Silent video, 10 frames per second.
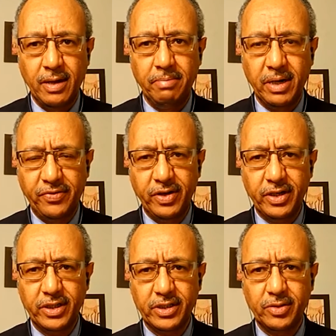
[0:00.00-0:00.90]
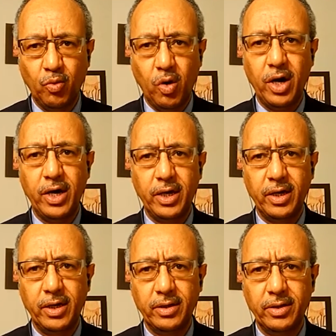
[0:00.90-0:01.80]
But first, why
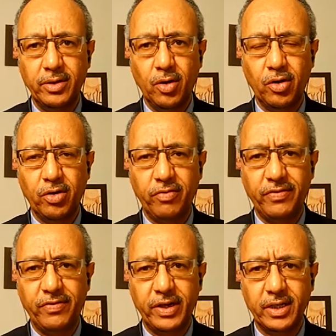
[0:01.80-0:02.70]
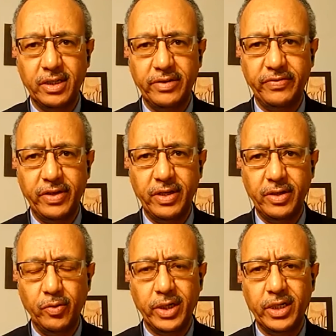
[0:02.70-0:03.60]
the Horn of Africa TV?
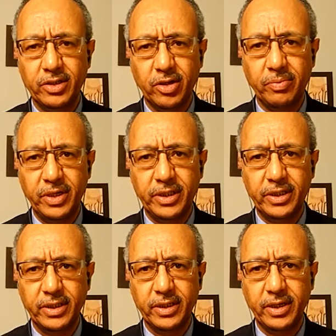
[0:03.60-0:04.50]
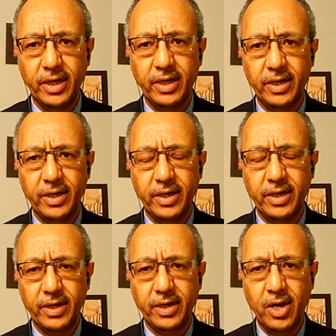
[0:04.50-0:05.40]
What is our mission? And
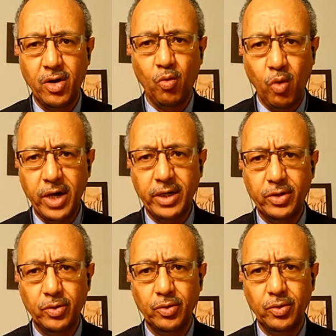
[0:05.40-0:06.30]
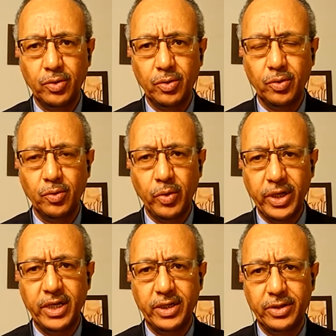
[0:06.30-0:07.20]
why do we
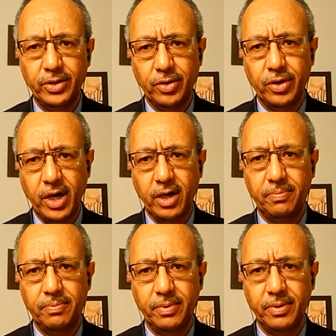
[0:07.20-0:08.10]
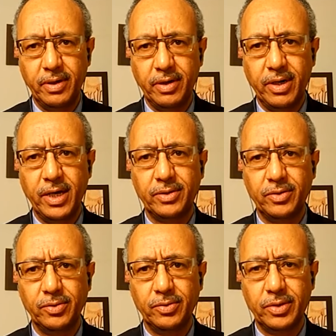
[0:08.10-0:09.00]
need your help? I would like
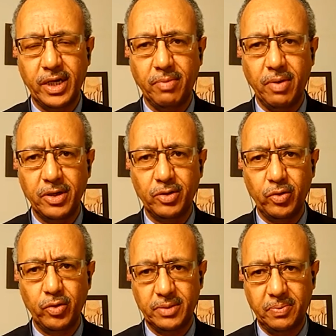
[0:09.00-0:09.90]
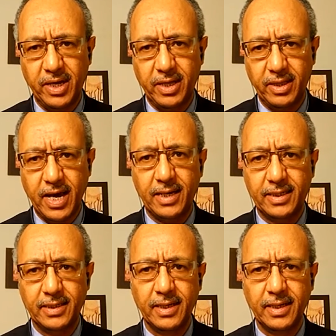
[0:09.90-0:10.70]
to take a moment to explain that.